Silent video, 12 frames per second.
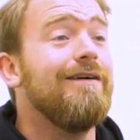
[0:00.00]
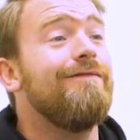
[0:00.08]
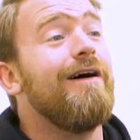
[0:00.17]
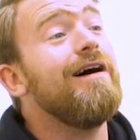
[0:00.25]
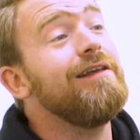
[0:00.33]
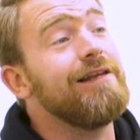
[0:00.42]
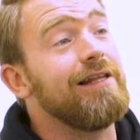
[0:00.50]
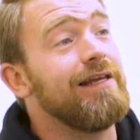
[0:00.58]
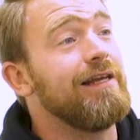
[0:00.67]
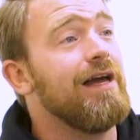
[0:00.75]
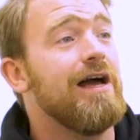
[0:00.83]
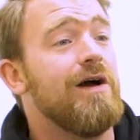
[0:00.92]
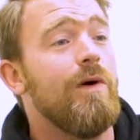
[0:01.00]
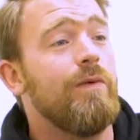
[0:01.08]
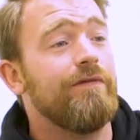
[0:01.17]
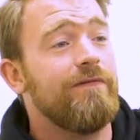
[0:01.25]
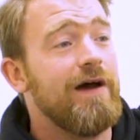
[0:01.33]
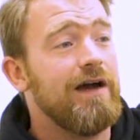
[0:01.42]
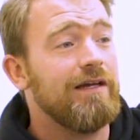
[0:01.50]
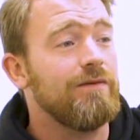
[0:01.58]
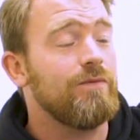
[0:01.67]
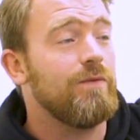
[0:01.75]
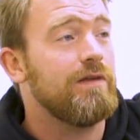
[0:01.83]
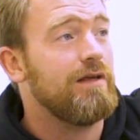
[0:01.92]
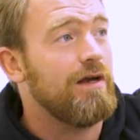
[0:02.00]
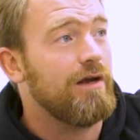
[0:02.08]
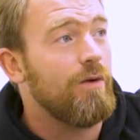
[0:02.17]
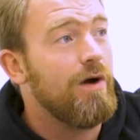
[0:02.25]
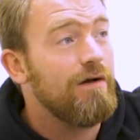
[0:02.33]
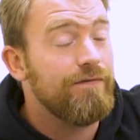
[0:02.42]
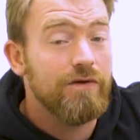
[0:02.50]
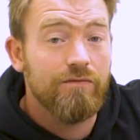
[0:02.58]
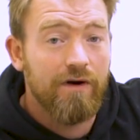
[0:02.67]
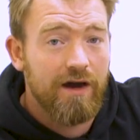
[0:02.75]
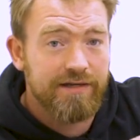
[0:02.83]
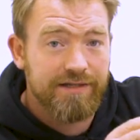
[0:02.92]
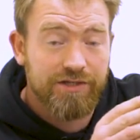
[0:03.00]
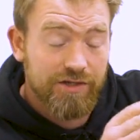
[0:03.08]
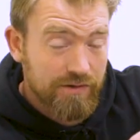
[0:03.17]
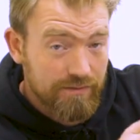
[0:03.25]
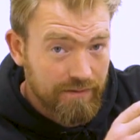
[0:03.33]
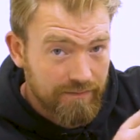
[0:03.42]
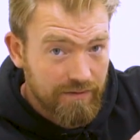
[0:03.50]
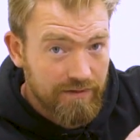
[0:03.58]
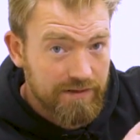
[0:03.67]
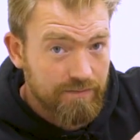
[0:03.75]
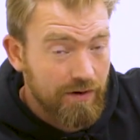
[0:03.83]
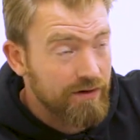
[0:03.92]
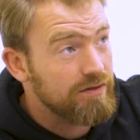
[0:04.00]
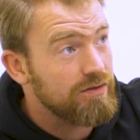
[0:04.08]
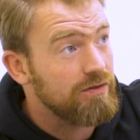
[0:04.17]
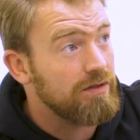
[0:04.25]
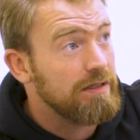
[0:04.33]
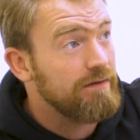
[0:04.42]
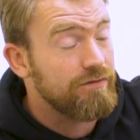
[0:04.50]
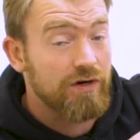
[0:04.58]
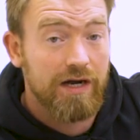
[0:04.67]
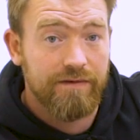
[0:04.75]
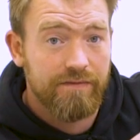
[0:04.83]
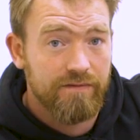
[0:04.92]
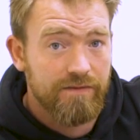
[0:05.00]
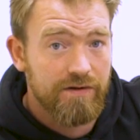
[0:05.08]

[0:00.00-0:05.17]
Finally, what we find with quite a few riders that do review this product or have tried it for the